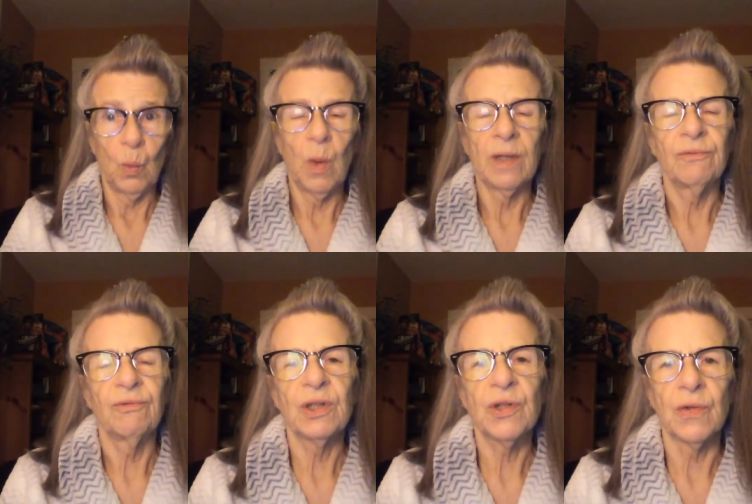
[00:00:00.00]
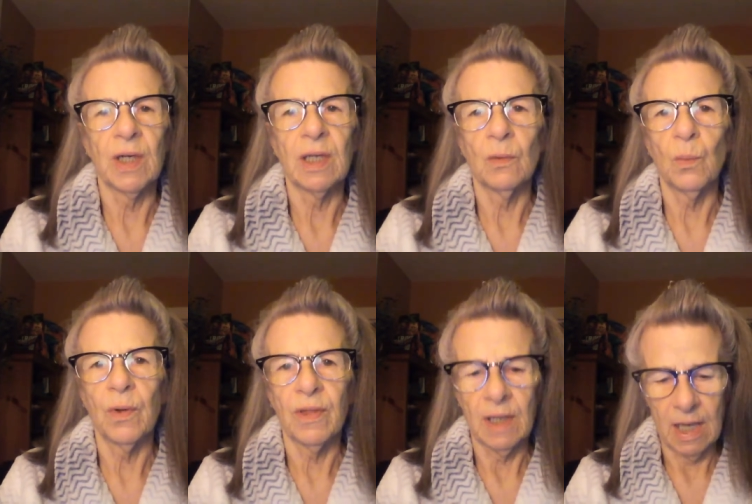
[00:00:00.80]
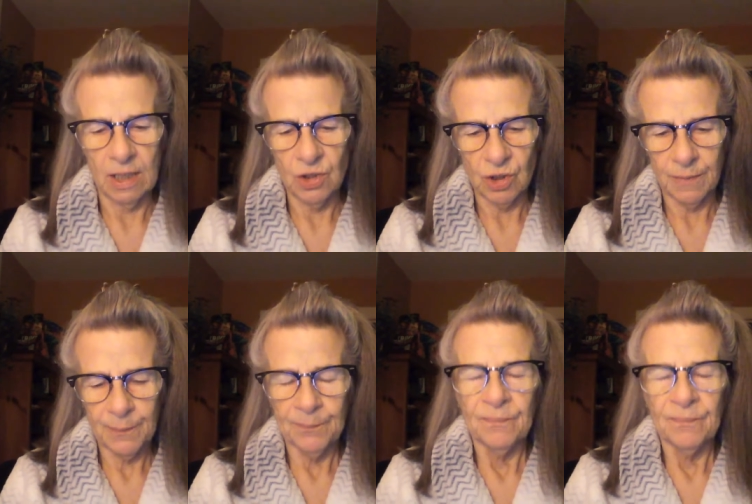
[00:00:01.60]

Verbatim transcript: when frustrated with an agent.